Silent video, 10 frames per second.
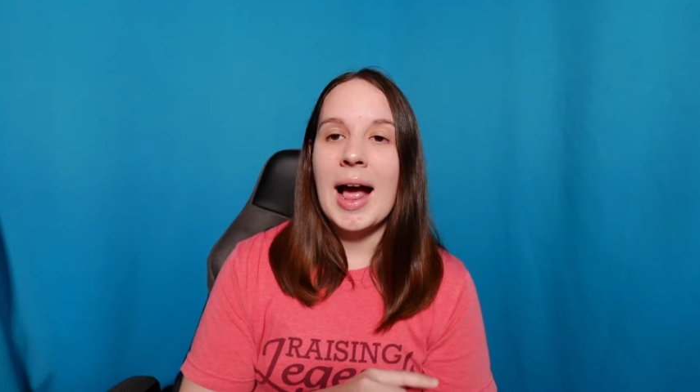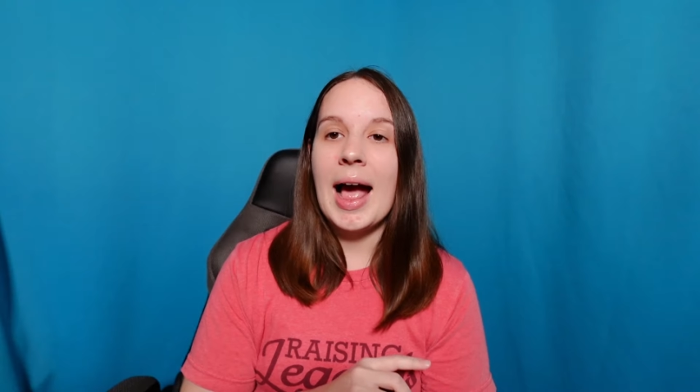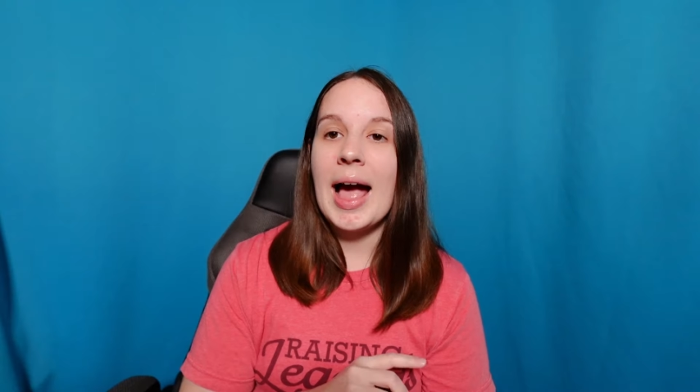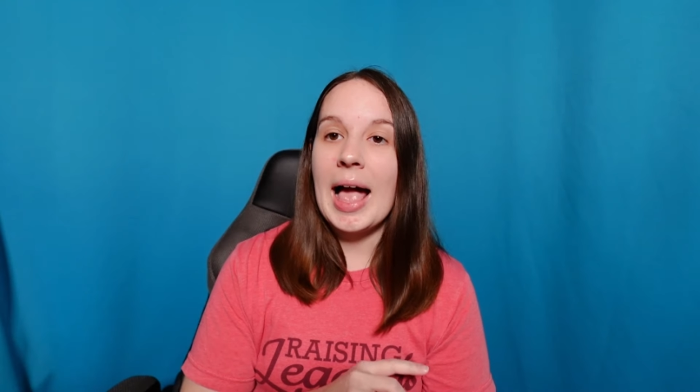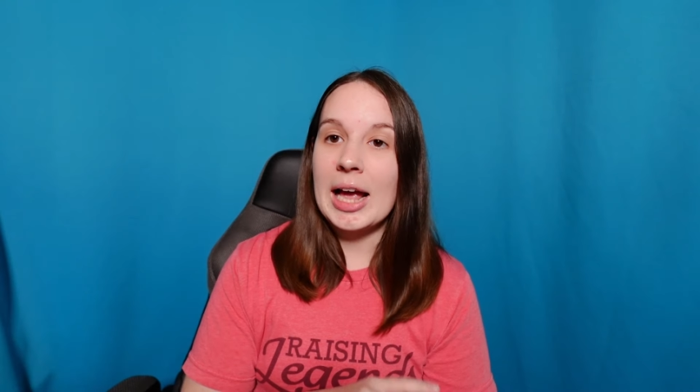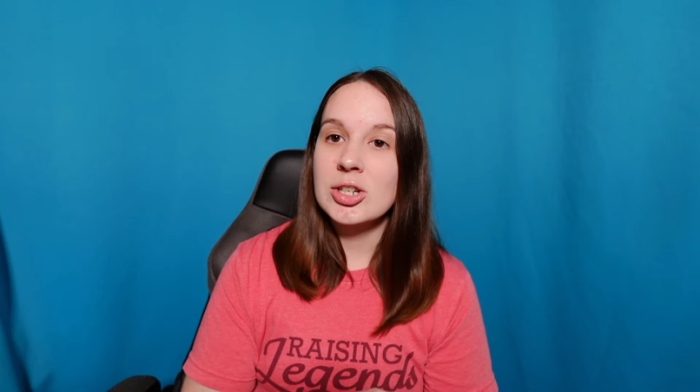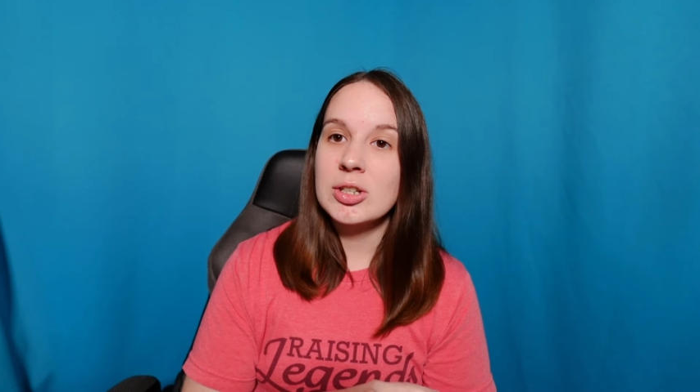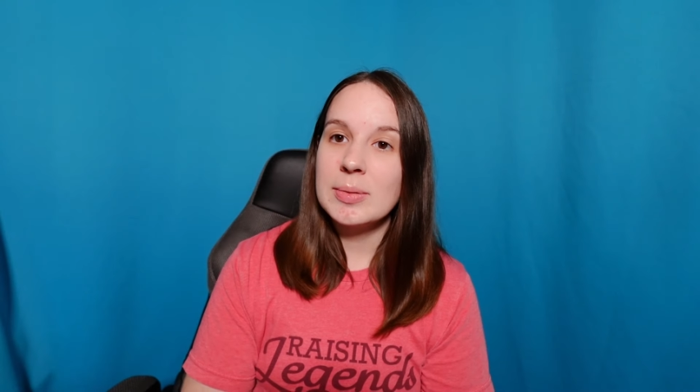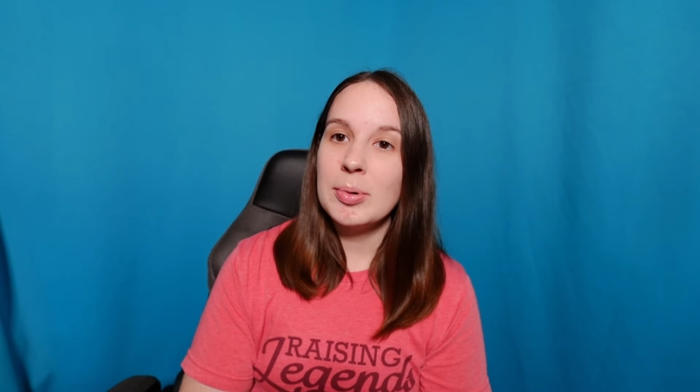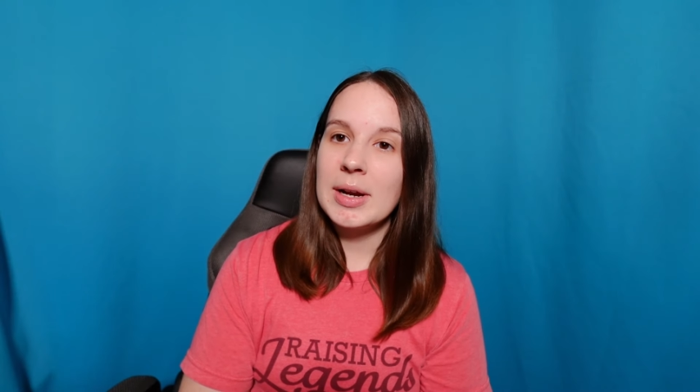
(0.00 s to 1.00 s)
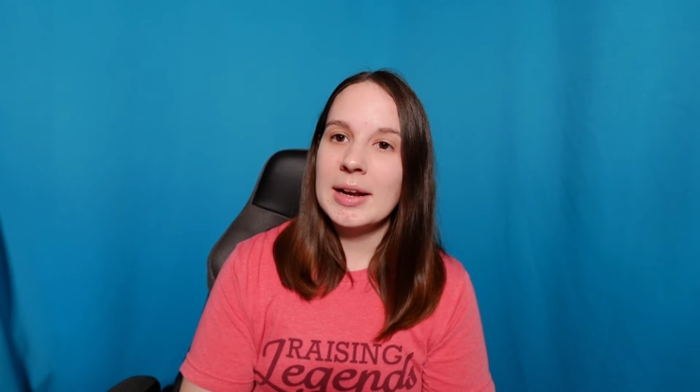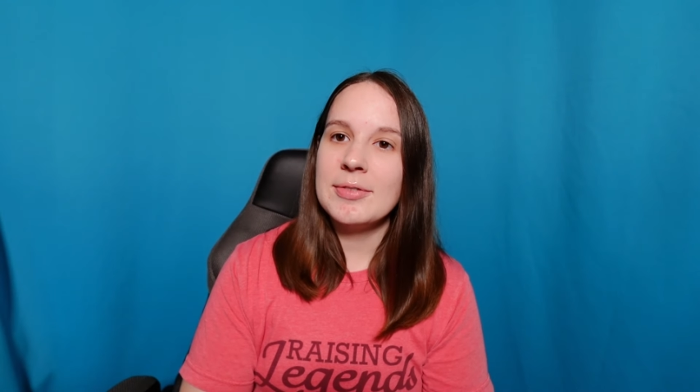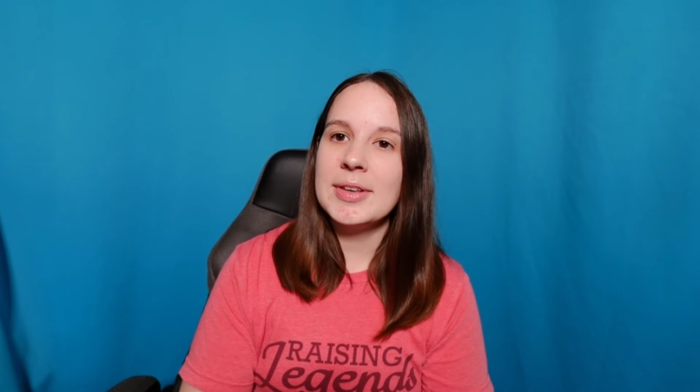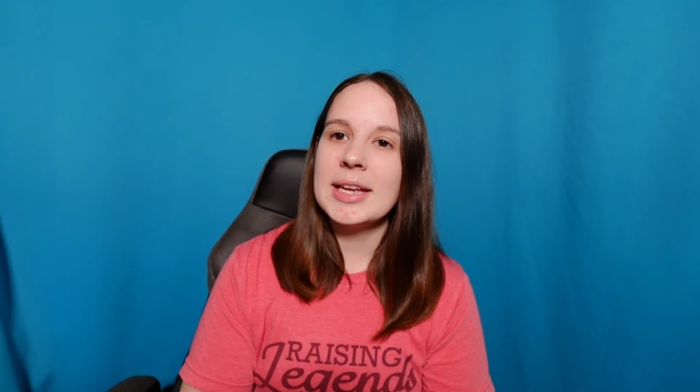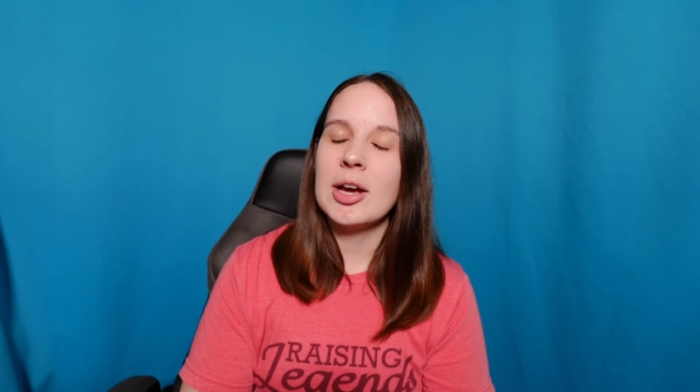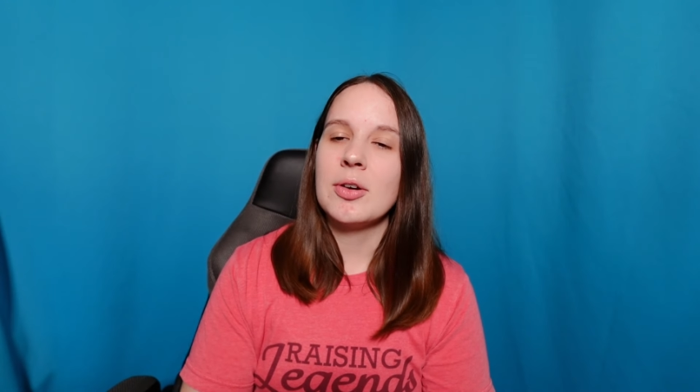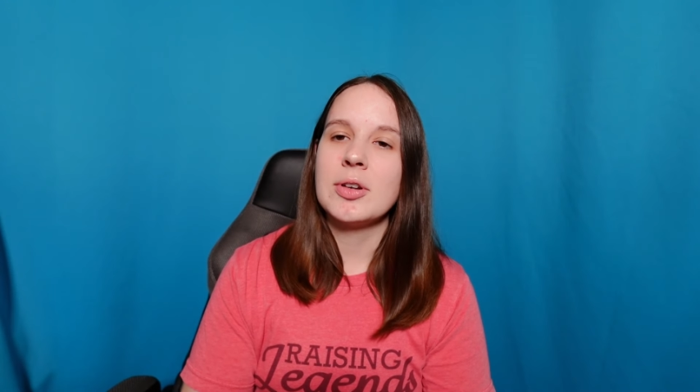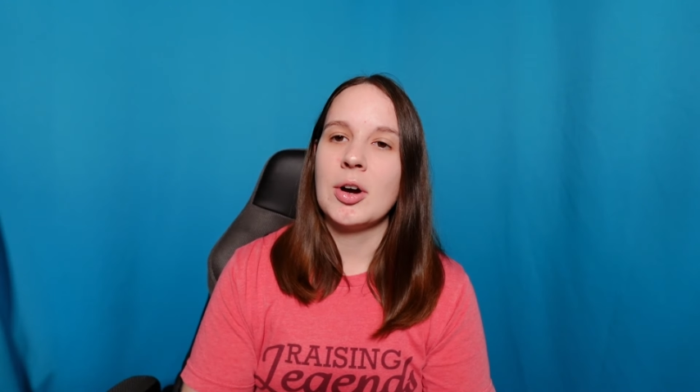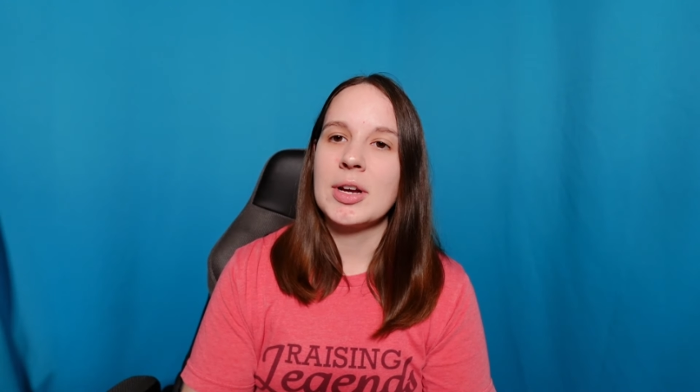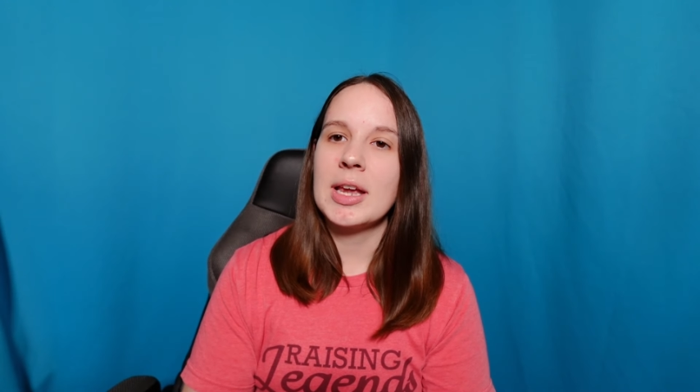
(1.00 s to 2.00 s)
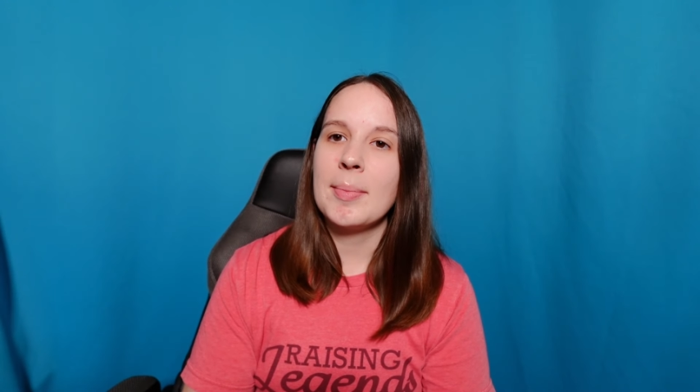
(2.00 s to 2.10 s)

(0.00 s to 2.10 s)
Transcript: I actually put out a video talking